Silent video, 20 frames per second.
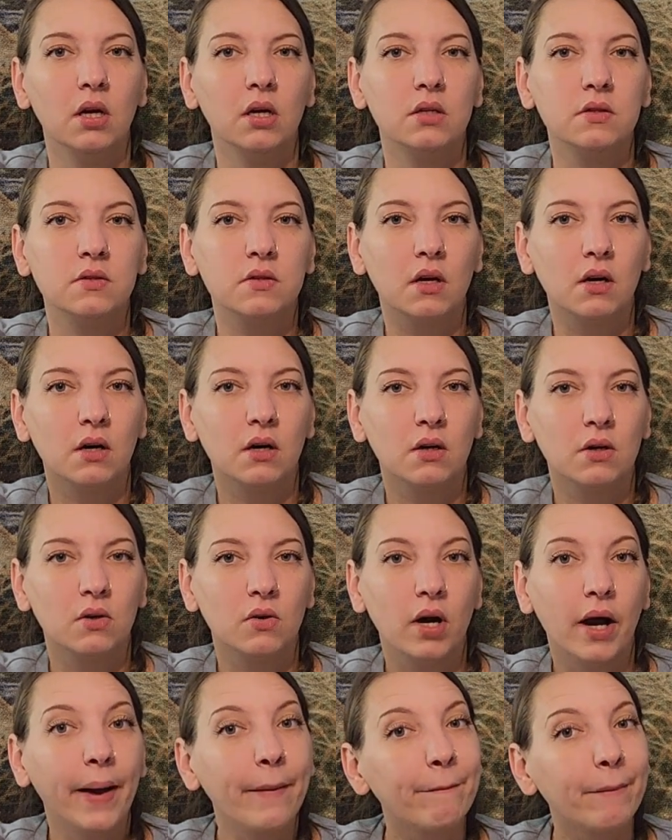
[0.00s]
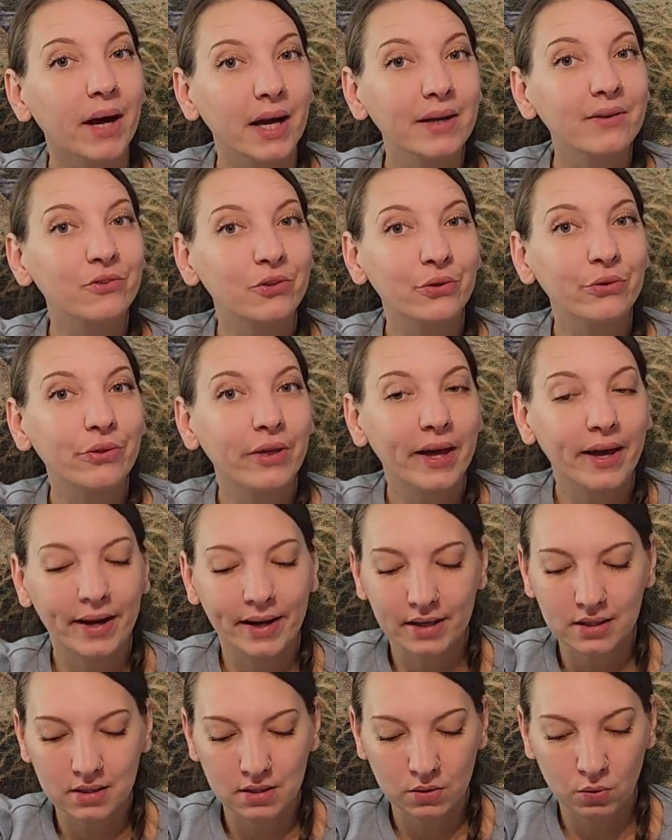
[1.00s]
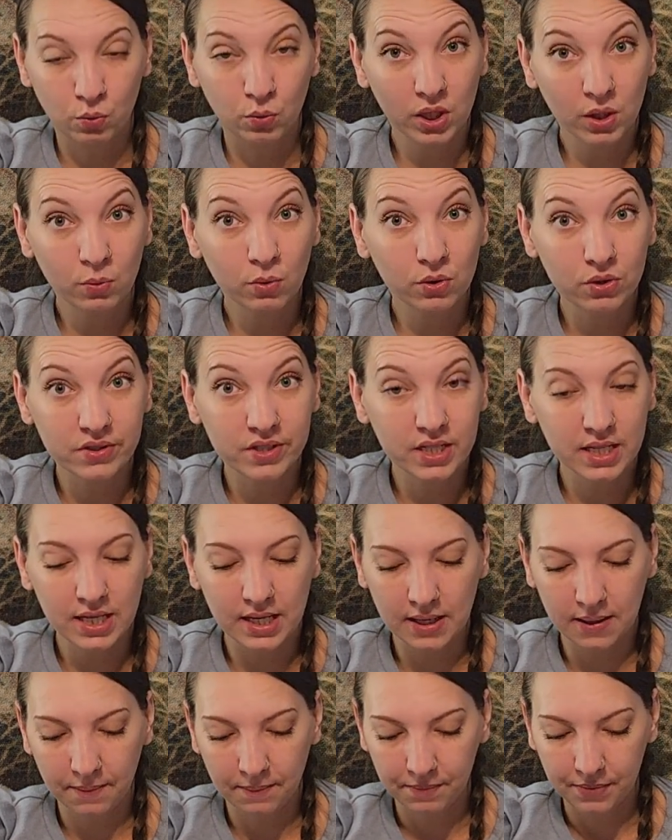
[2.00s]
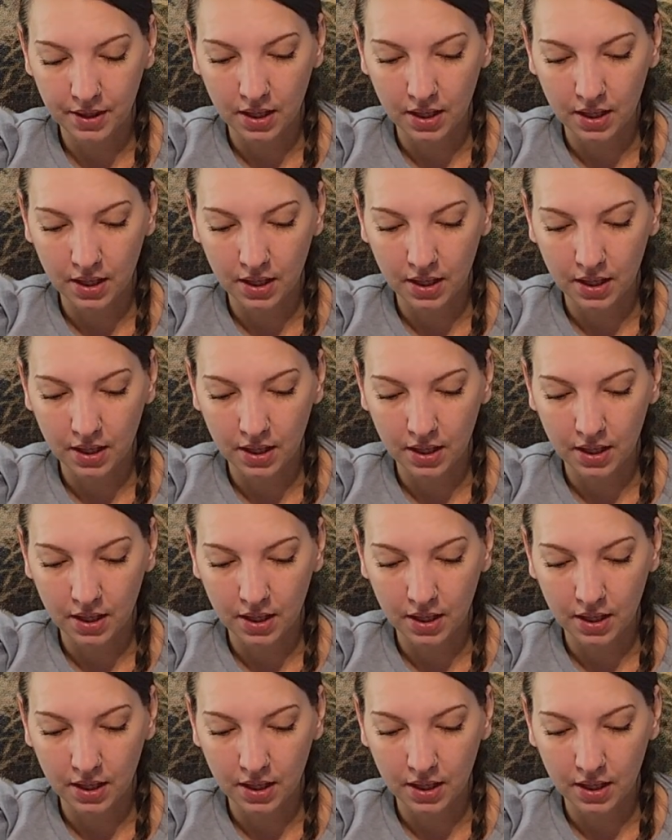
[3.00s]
So I might do that. We will see.